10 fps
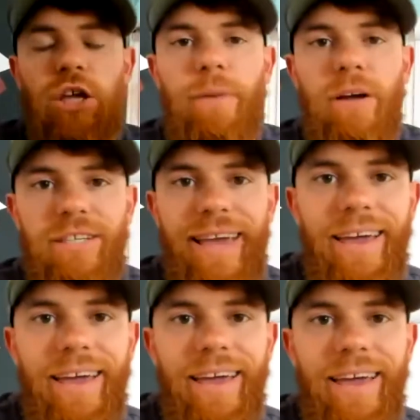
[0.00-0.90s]
you must
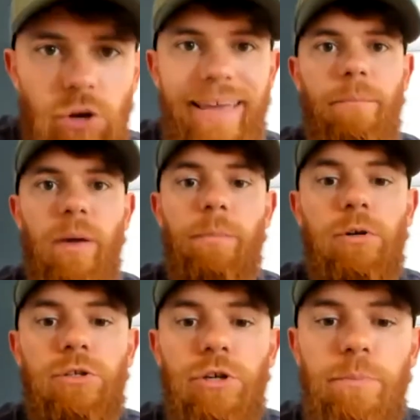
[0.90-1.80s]
get good at getting
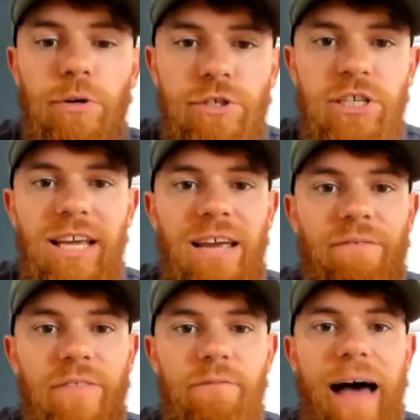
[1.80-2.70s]
people to
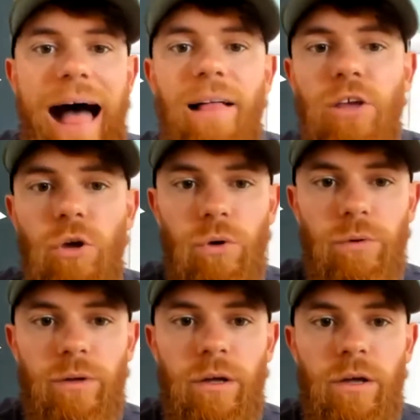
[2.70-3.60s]
perceive the
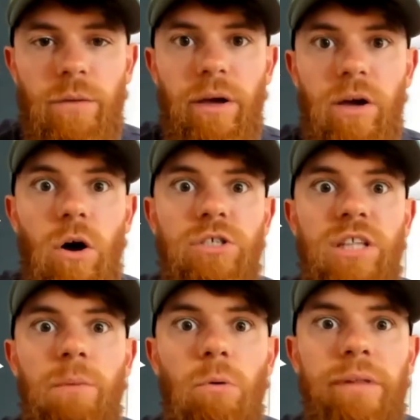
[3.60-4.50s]
value because
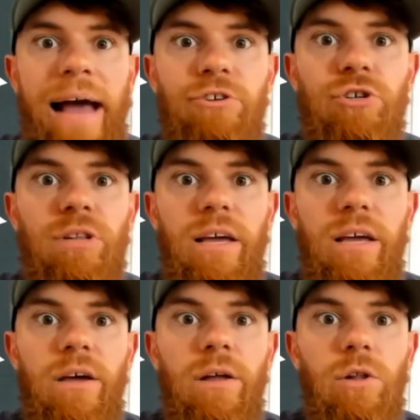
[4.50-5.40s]
they will
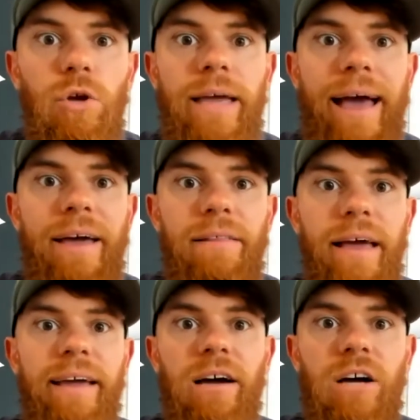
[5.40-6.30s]
naturally look at it
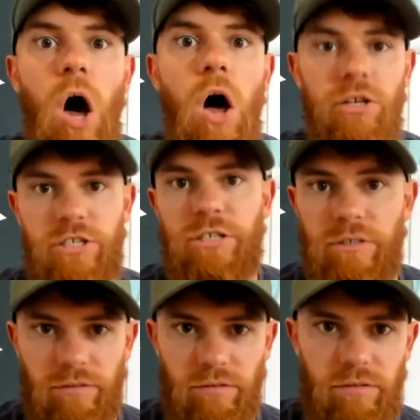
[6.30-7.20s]
like a cost.
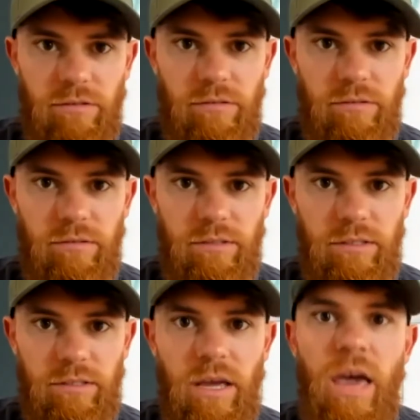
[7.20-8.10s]

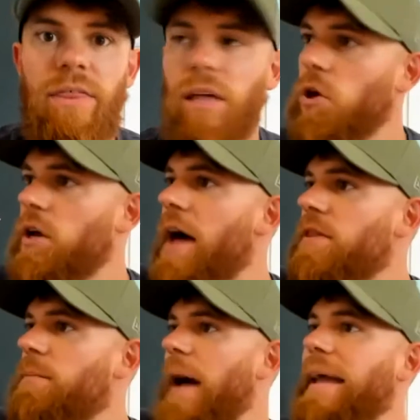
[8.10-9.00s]
They look at
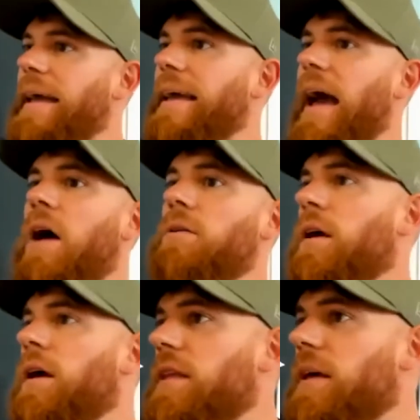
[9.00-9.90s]
their bank account,
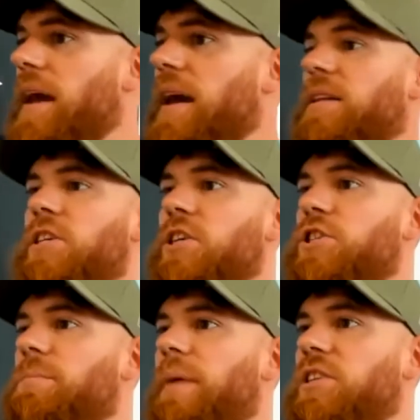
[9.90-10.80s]
they make a
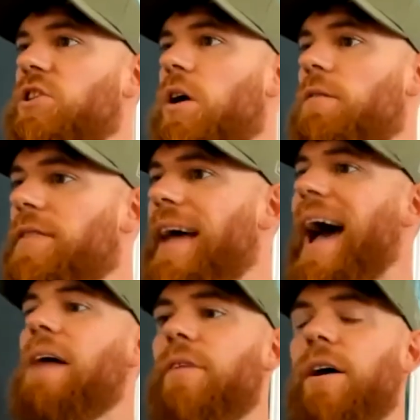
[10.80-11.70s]
decision based off
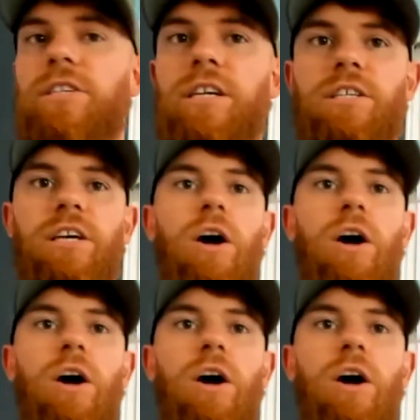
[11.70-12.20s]
that versus the